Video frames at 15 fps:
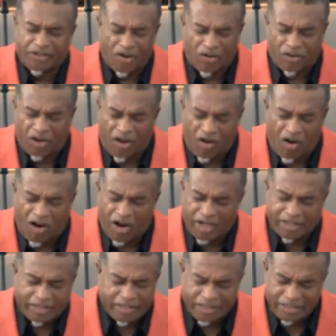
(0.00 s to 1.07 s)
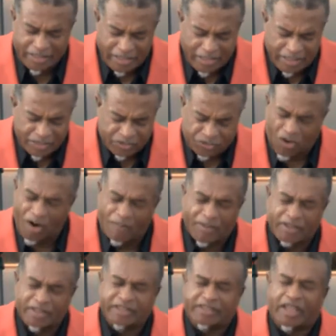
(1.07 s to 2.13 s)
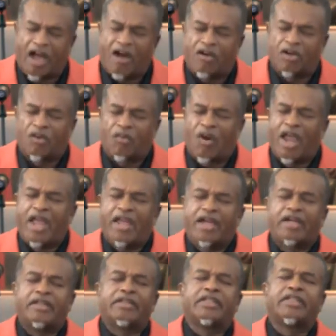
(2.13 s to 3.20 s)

O oh Lord. Trouble is all around.